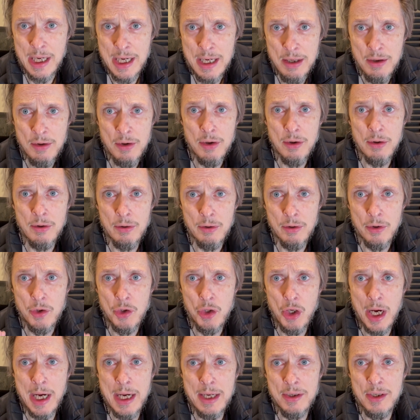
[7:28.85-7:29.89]
into
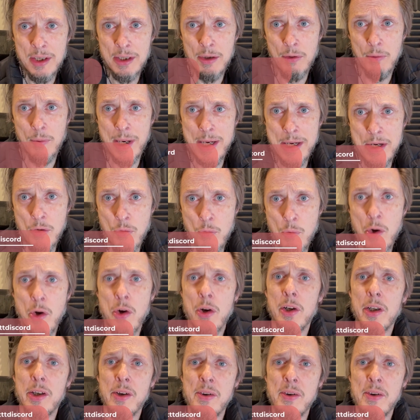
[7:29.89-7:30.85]
changing the way you work